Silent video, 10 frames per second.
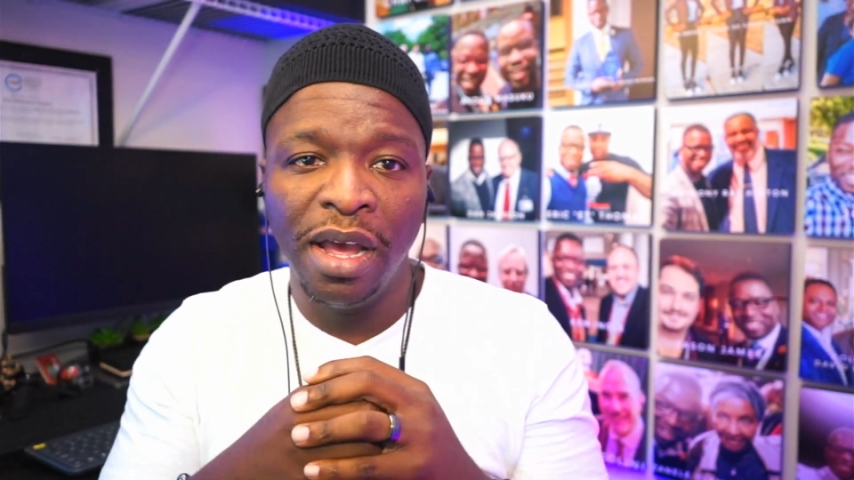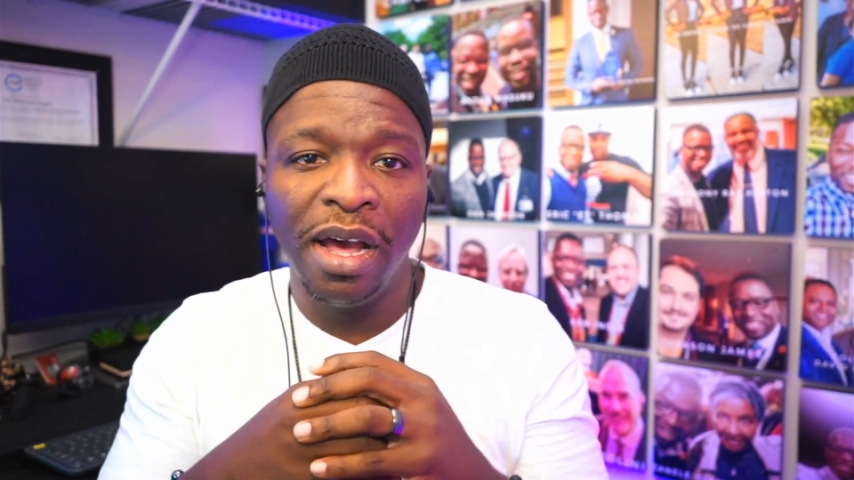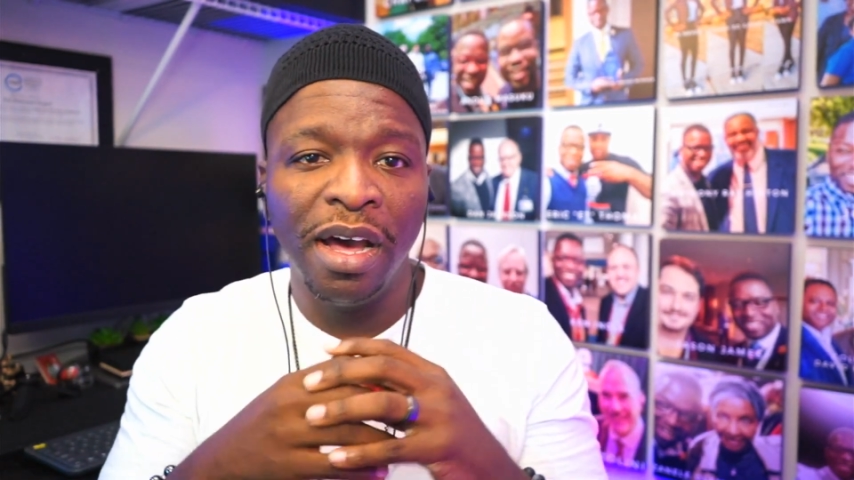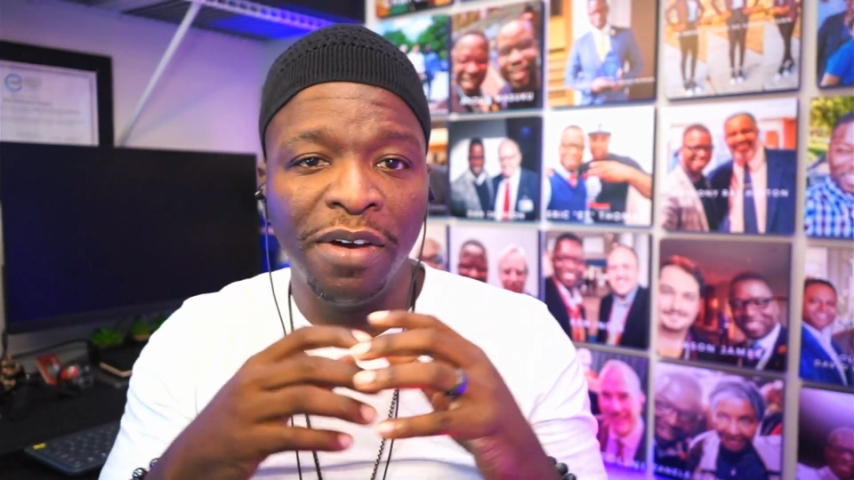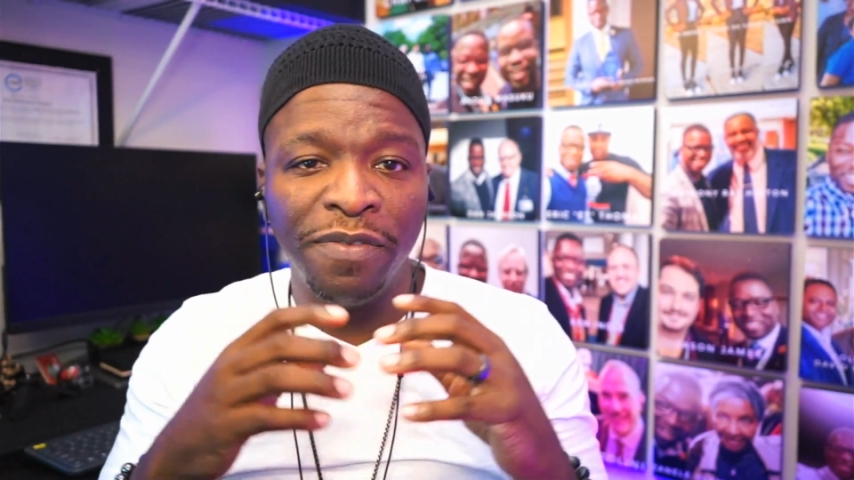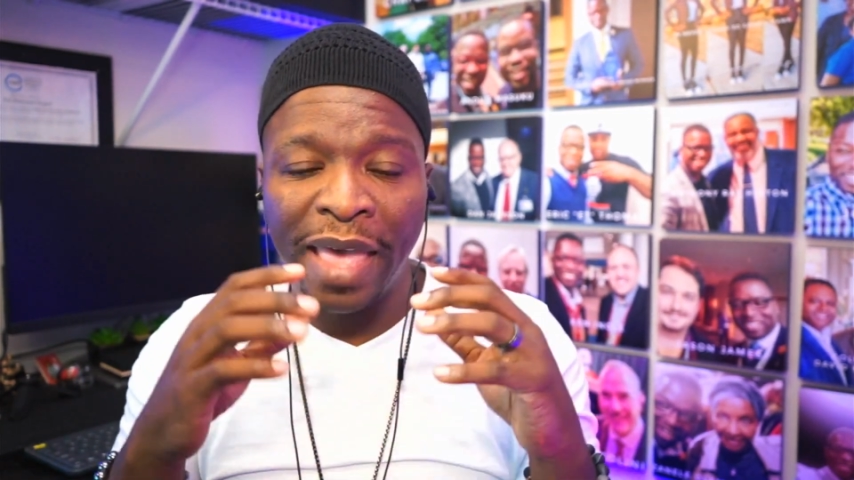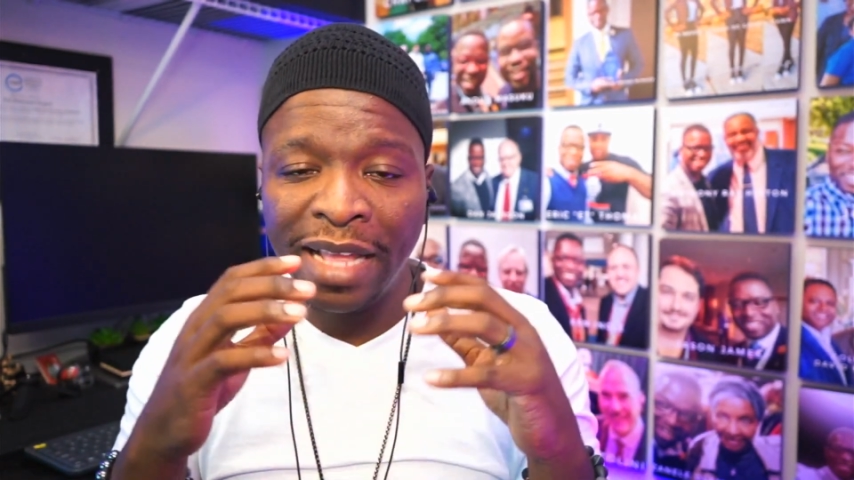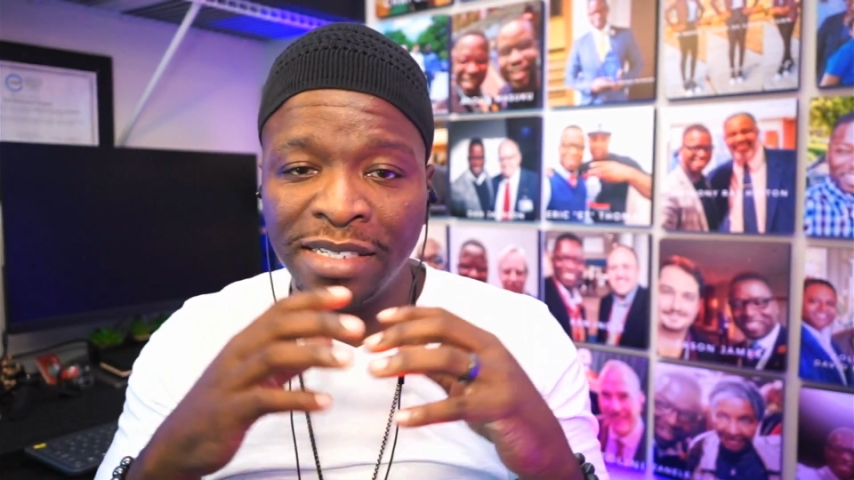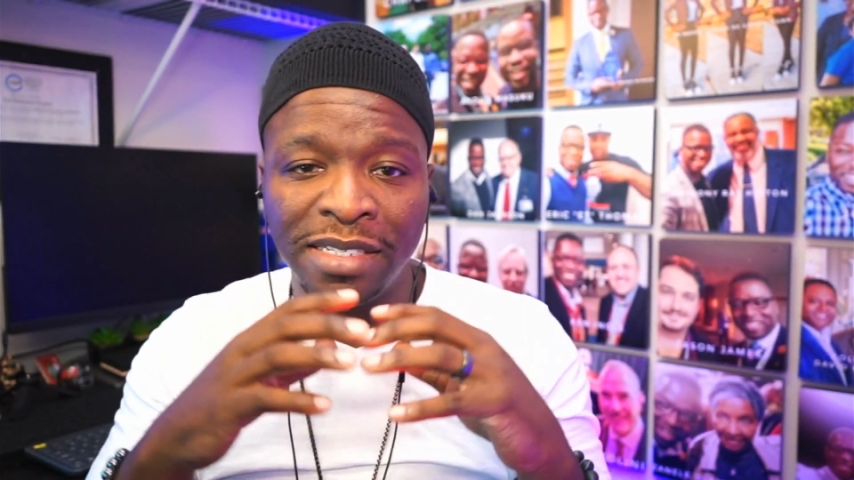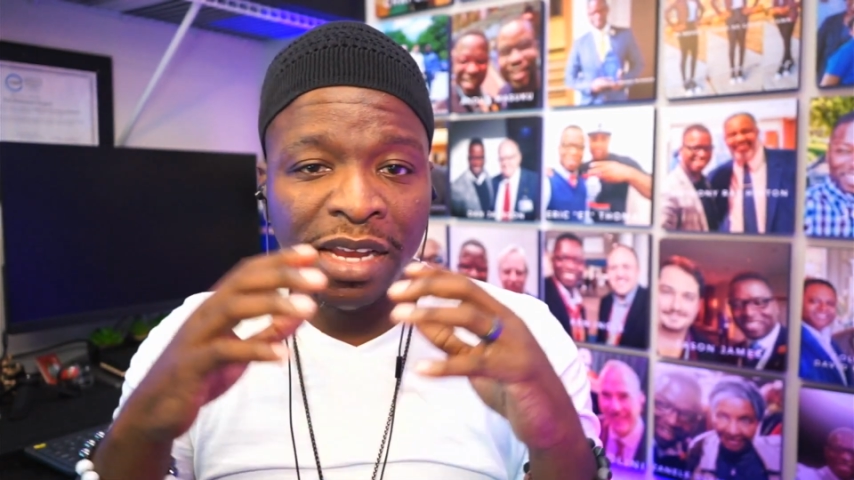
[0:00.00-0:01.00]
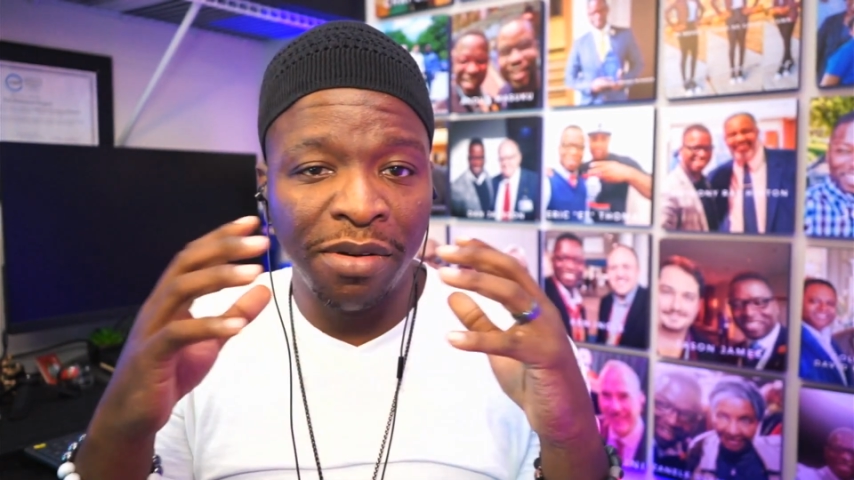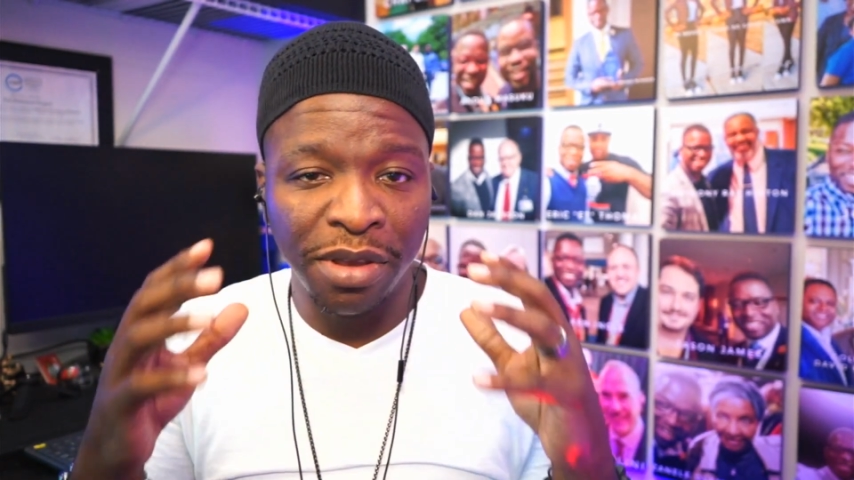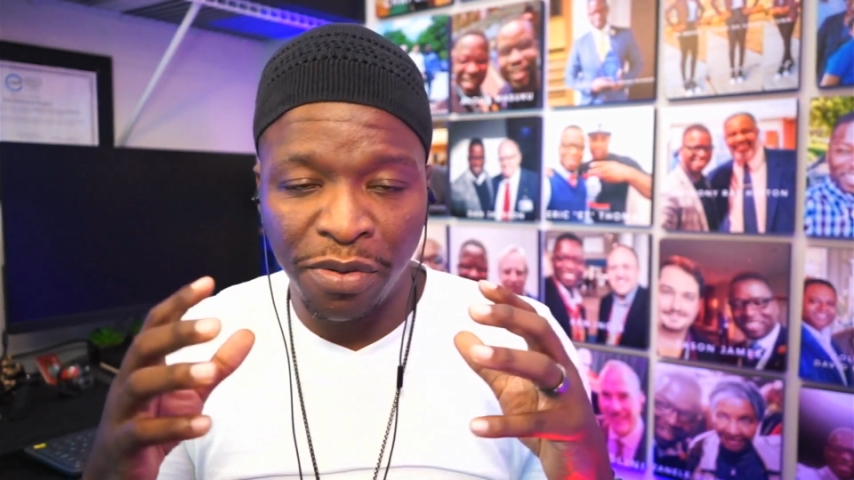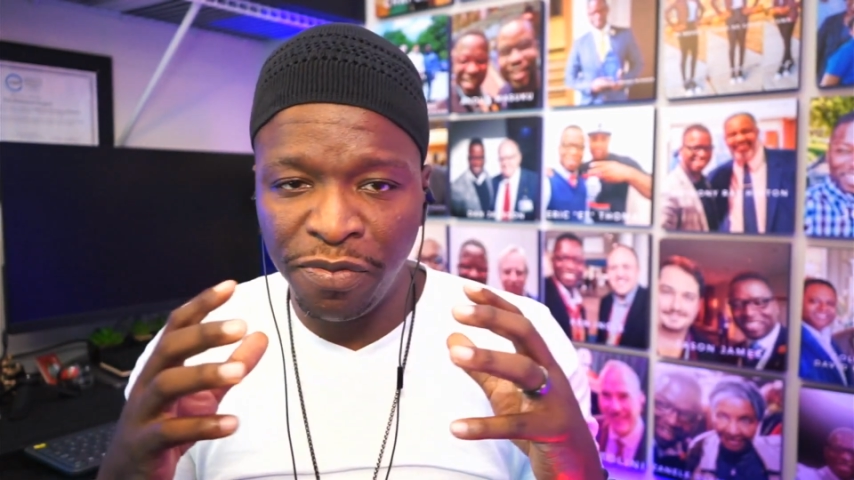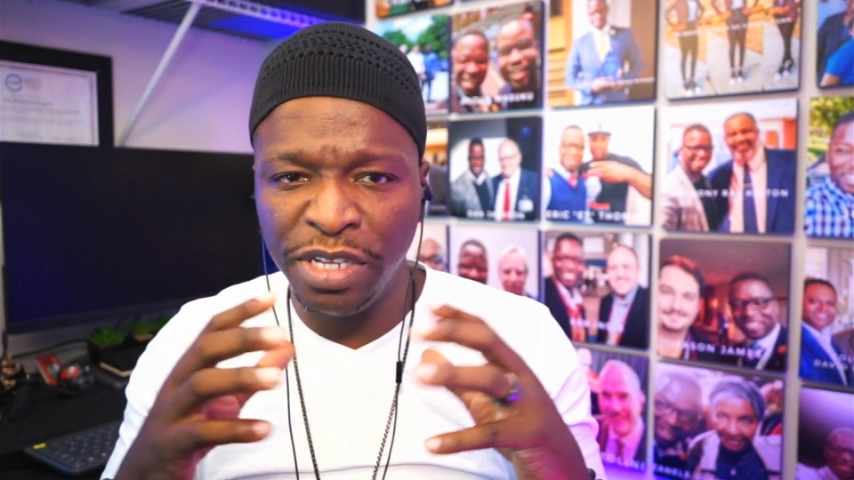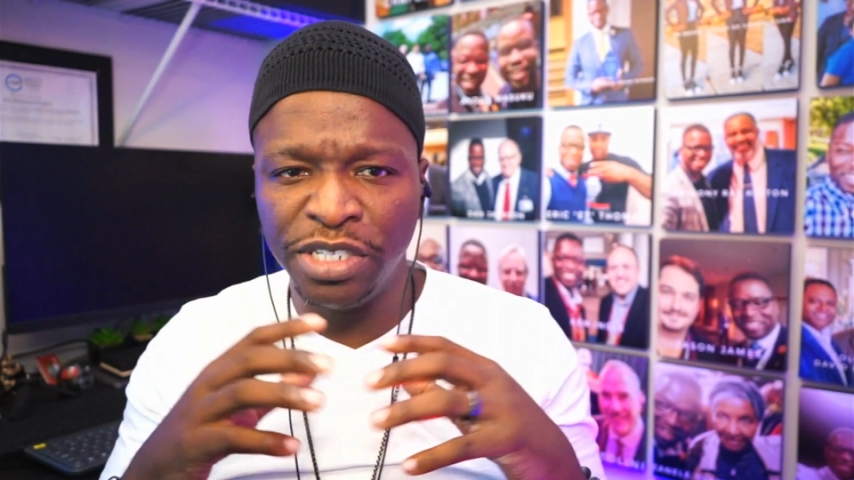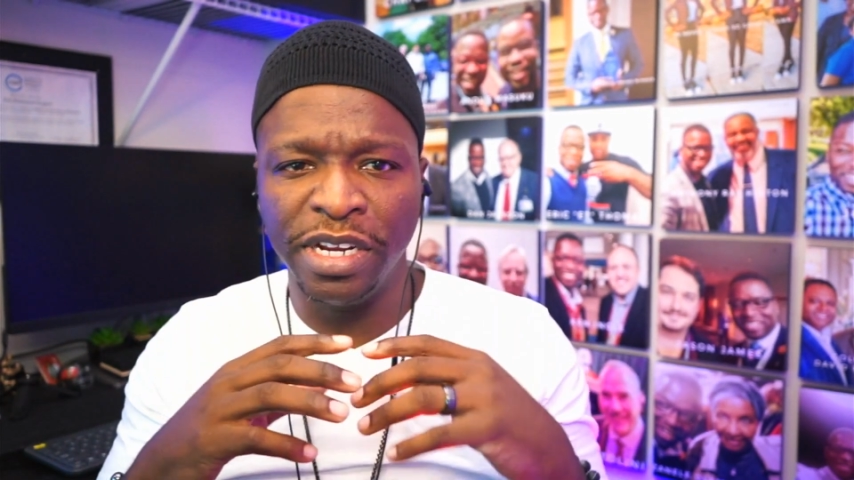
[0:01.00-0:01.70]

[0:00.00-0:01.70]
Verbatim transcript: of that stereo feature.